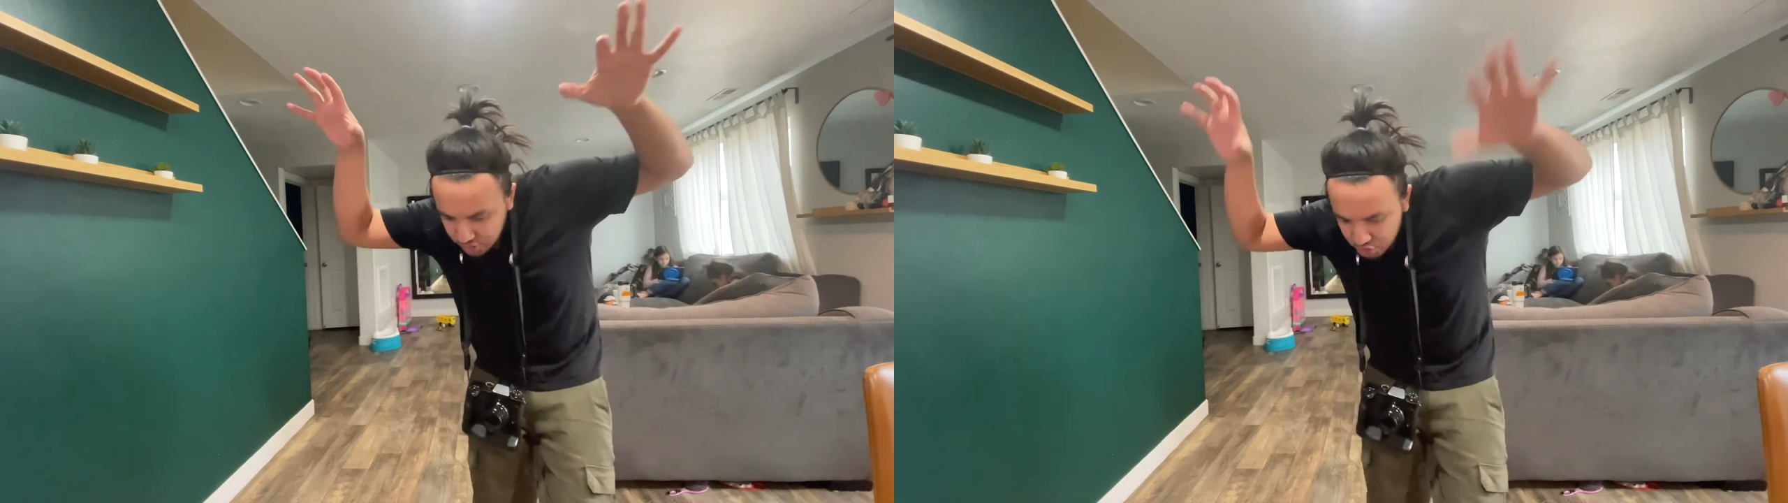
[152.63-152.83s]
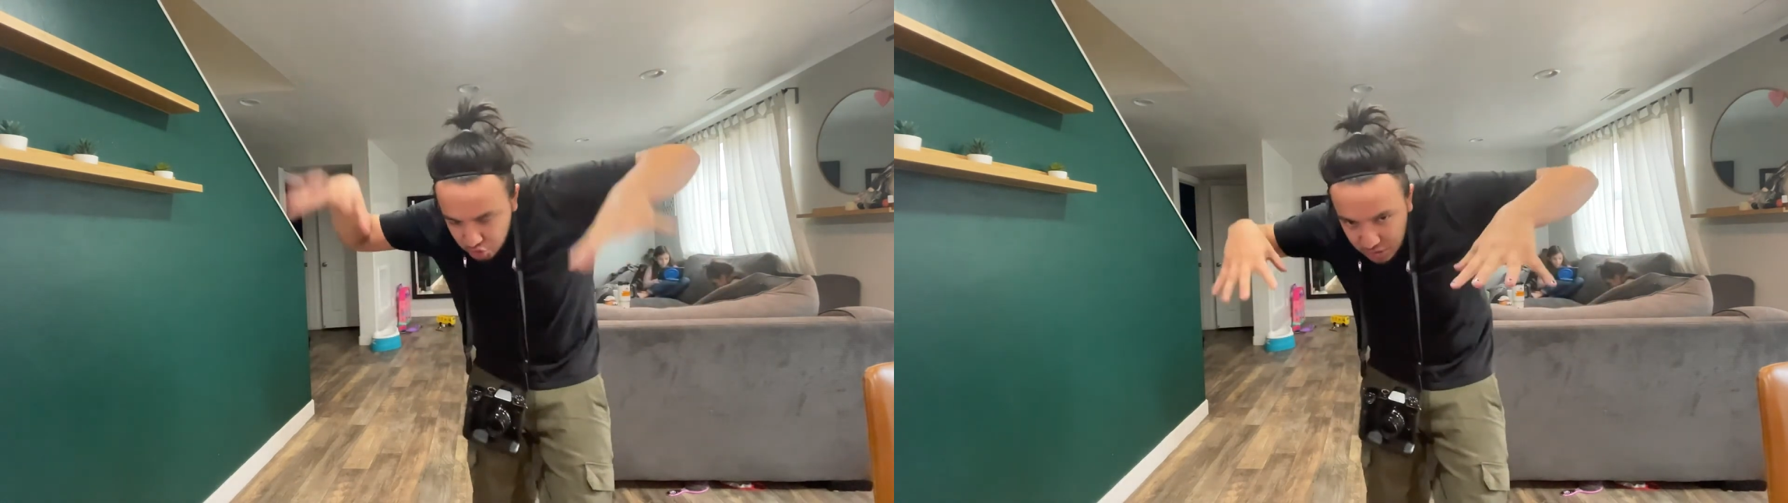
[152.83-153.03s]

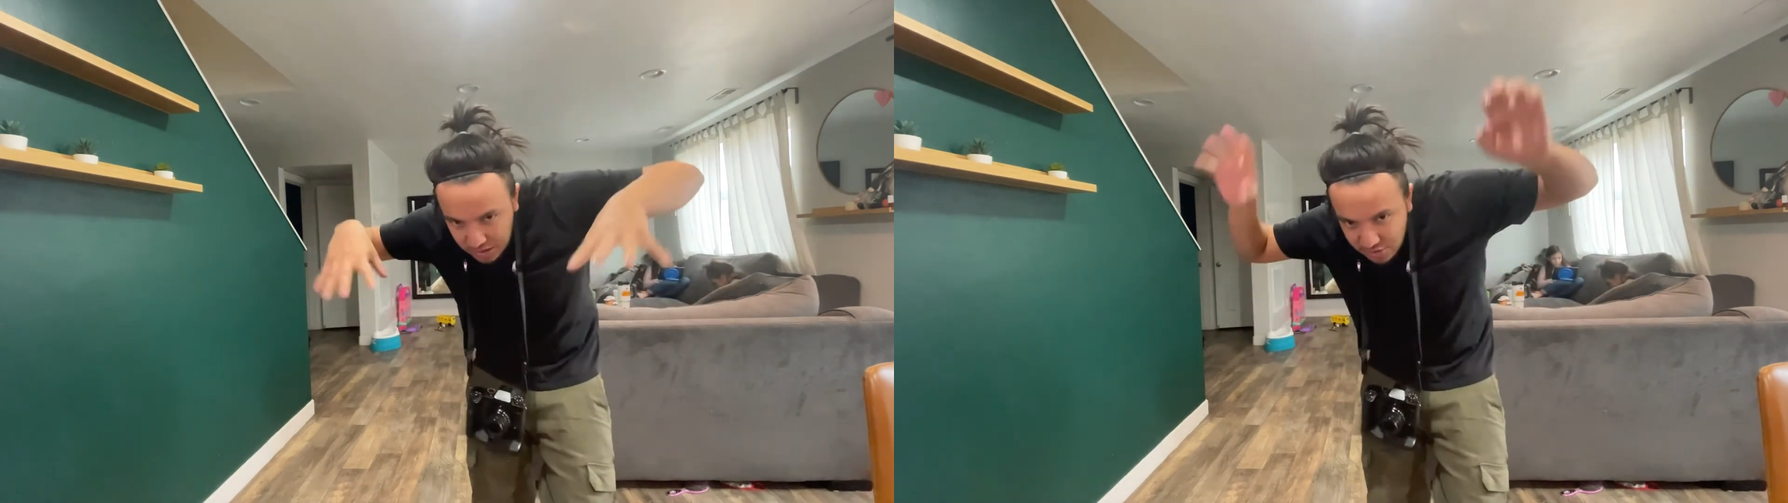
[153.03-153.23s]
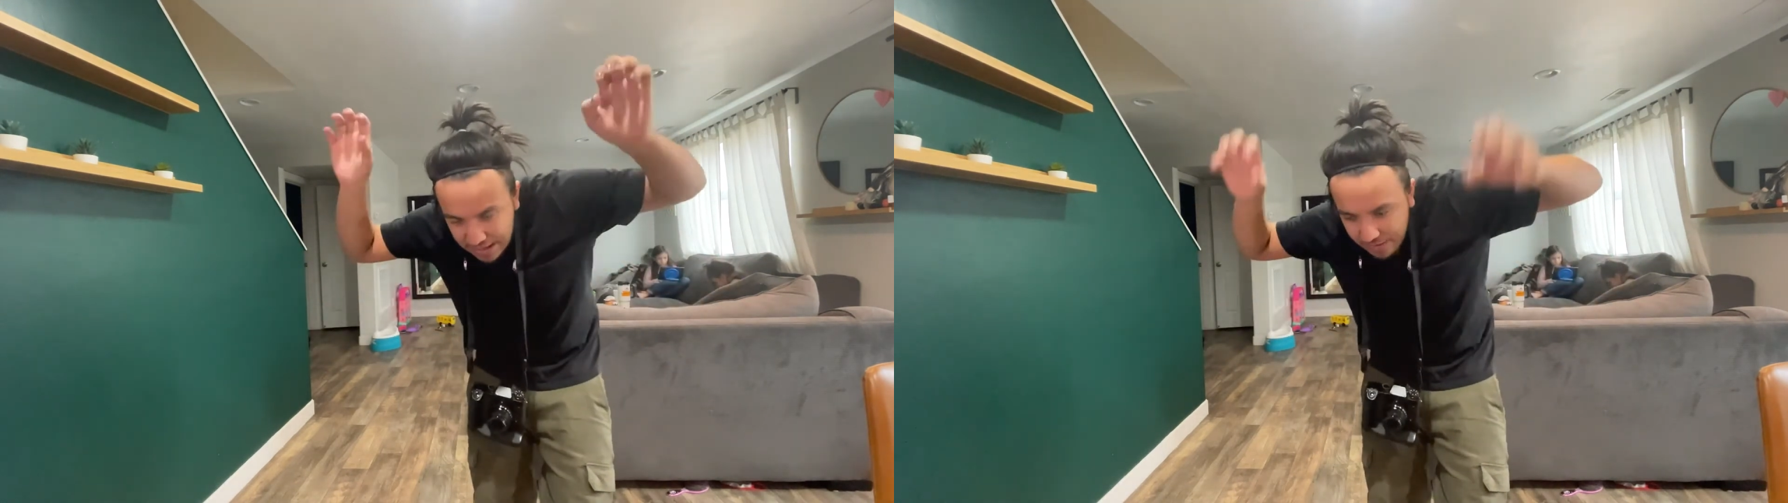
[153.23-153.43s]

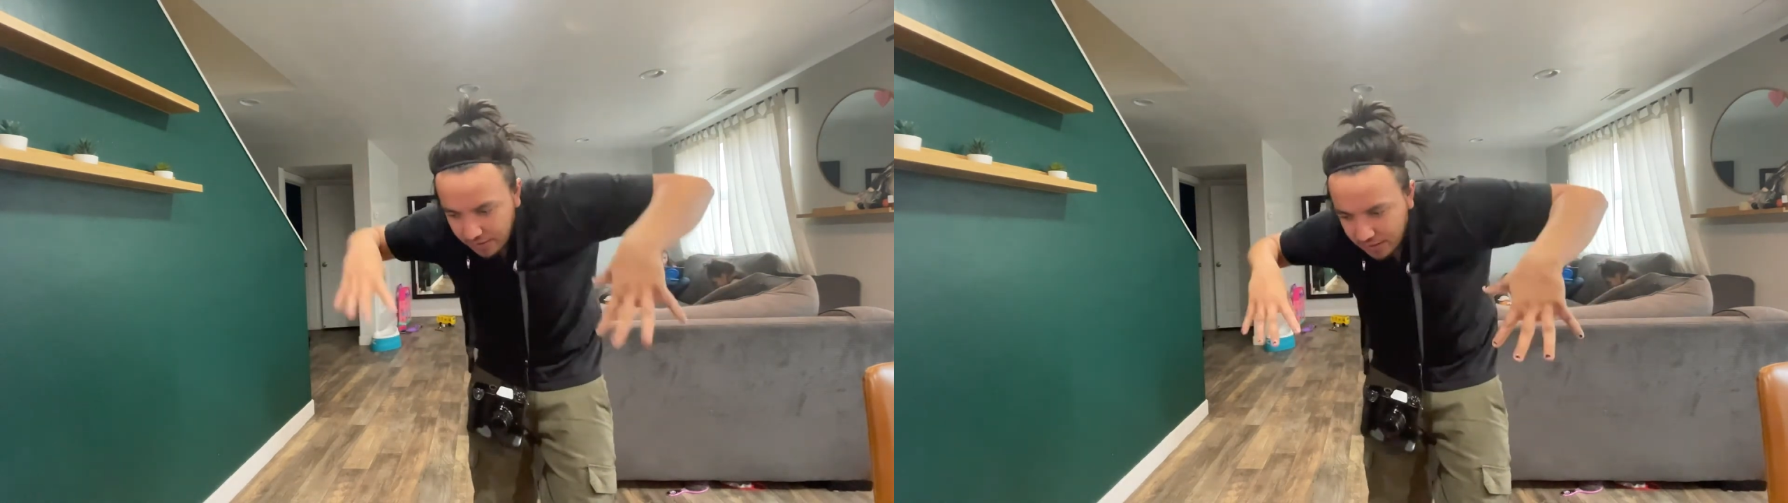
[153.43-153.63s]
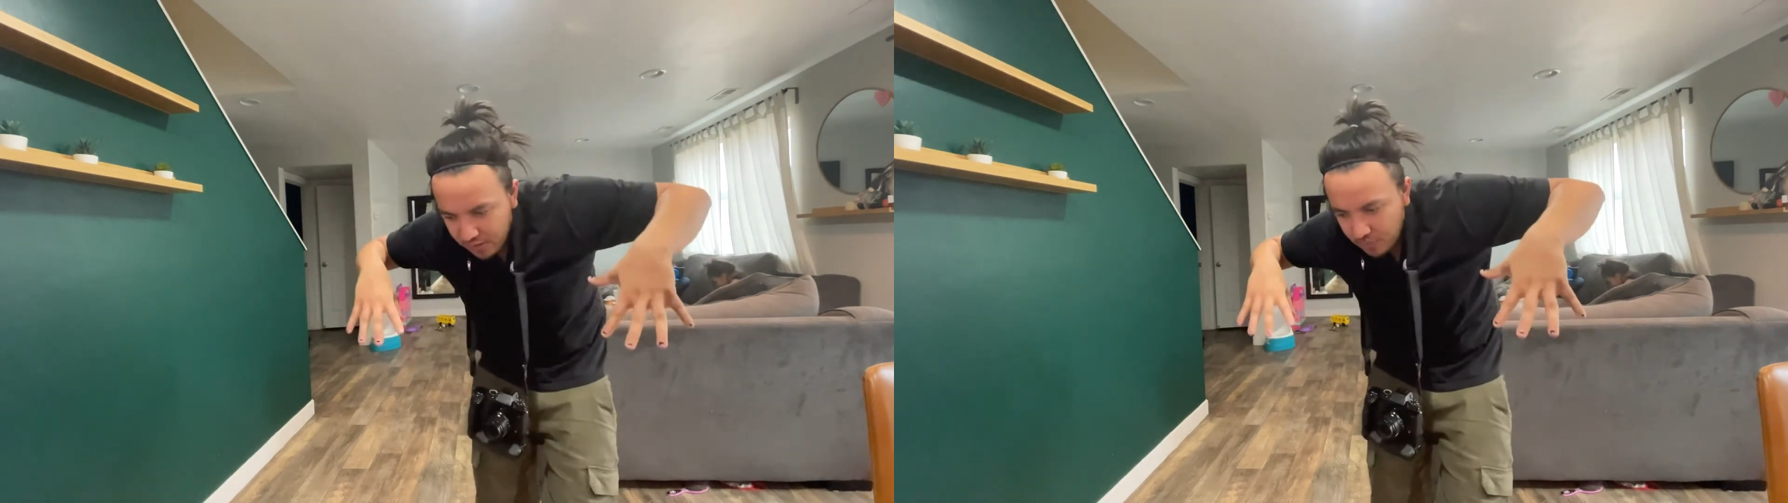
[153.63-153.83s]
shooting down
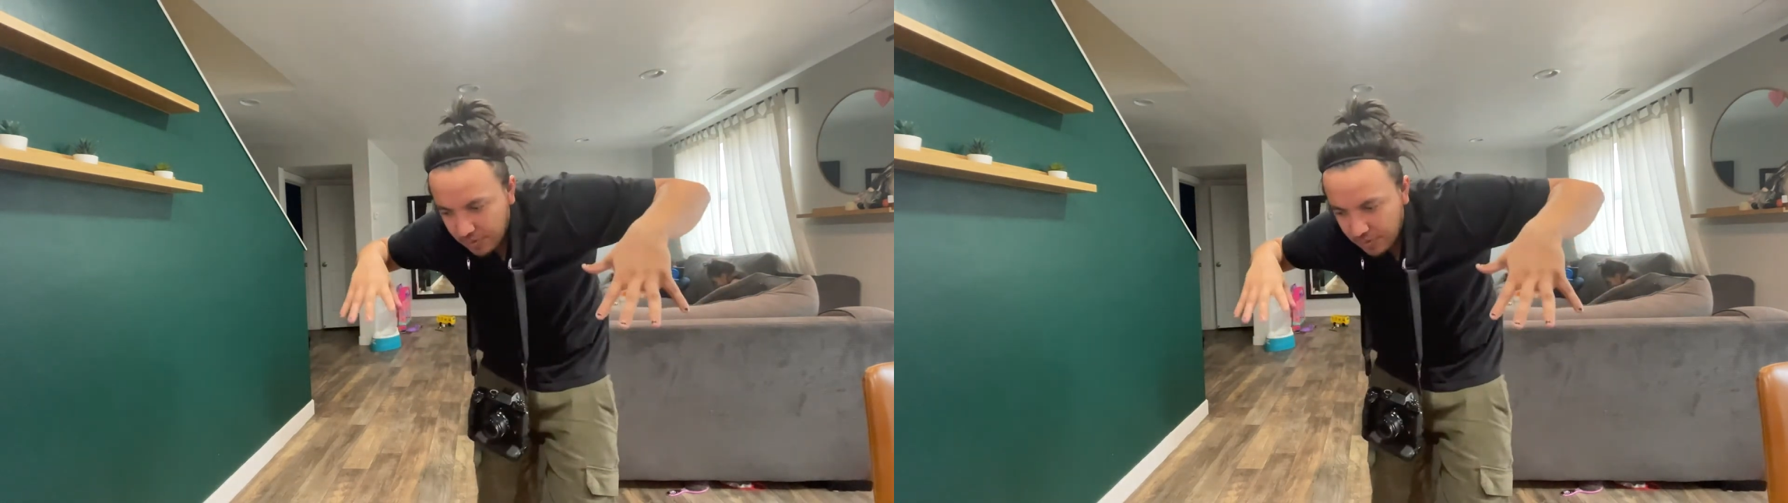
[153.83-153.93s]
on us.